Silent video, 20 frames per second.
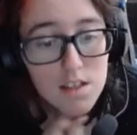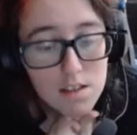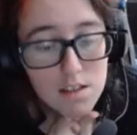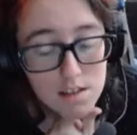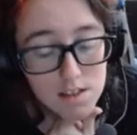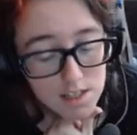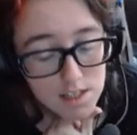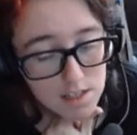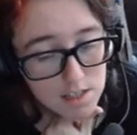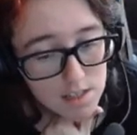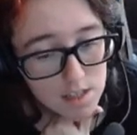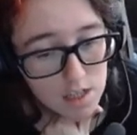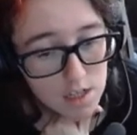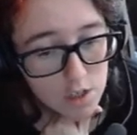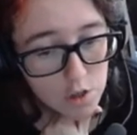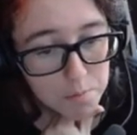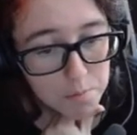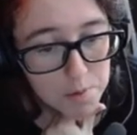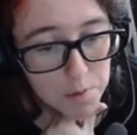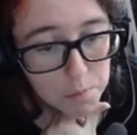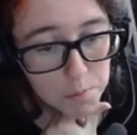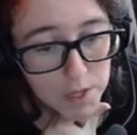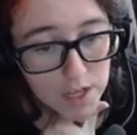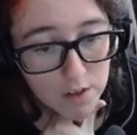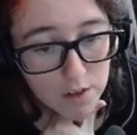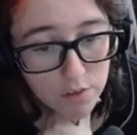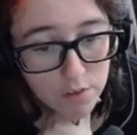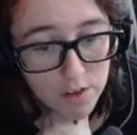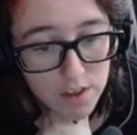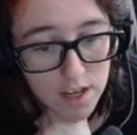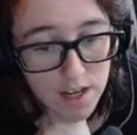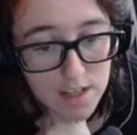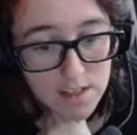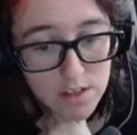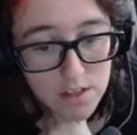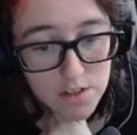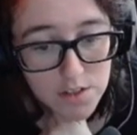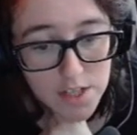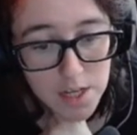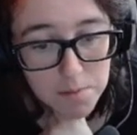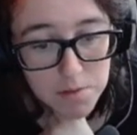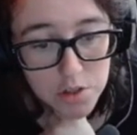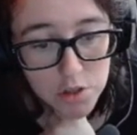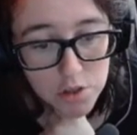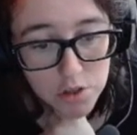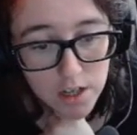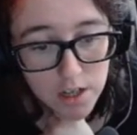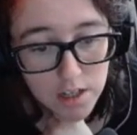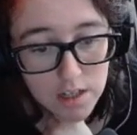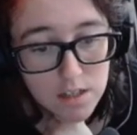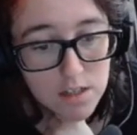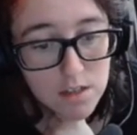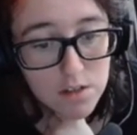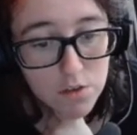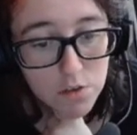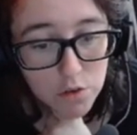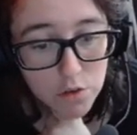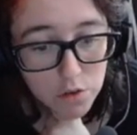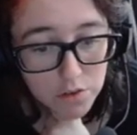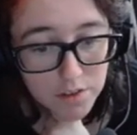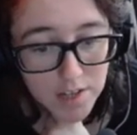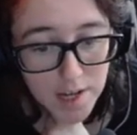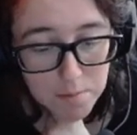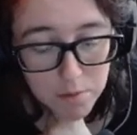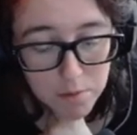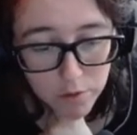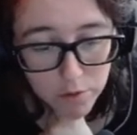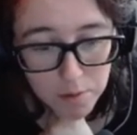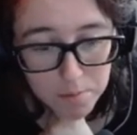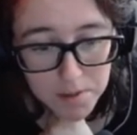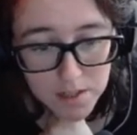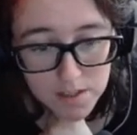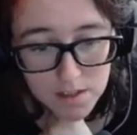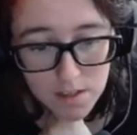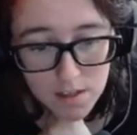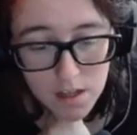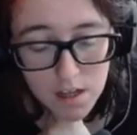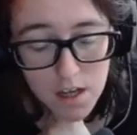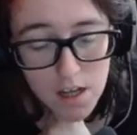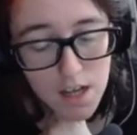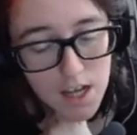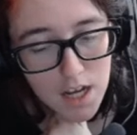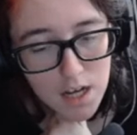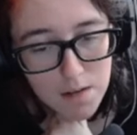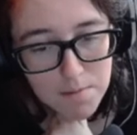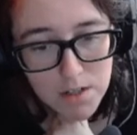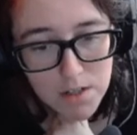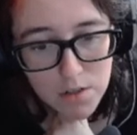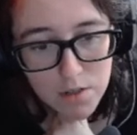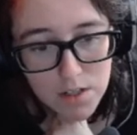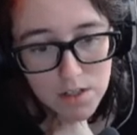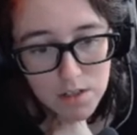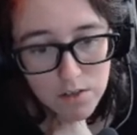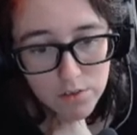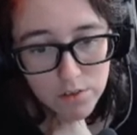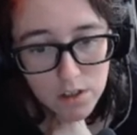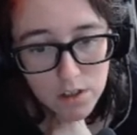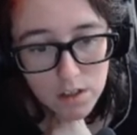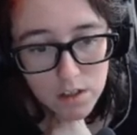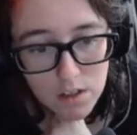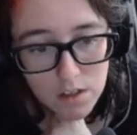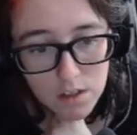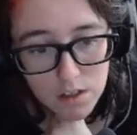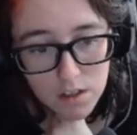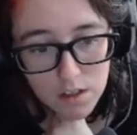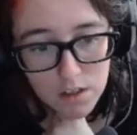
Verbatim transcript: Since then, you've been waiting for the ideal time to strike and steal the golden apple from us. How am I doing so far?